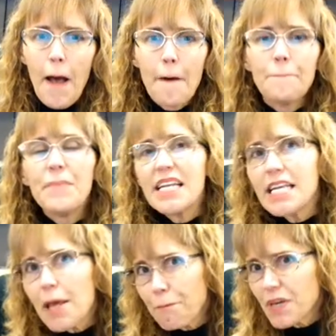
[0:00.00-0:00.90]

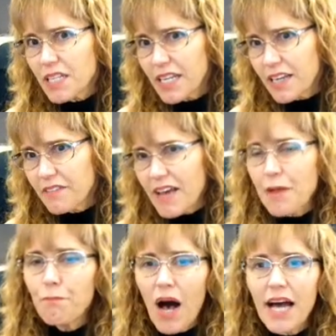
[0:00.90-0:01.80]
Manipulative
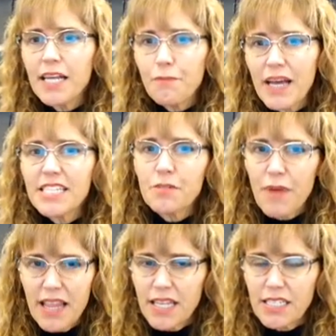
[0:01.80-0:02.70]
and body-based
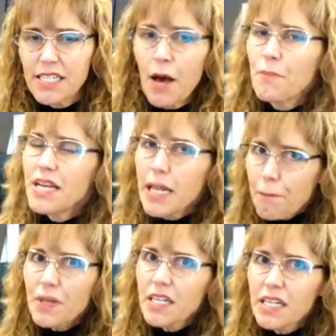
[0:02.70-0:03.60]
methods. Now,
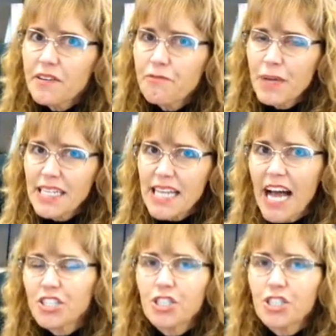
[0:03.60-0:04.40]
manipulative means actually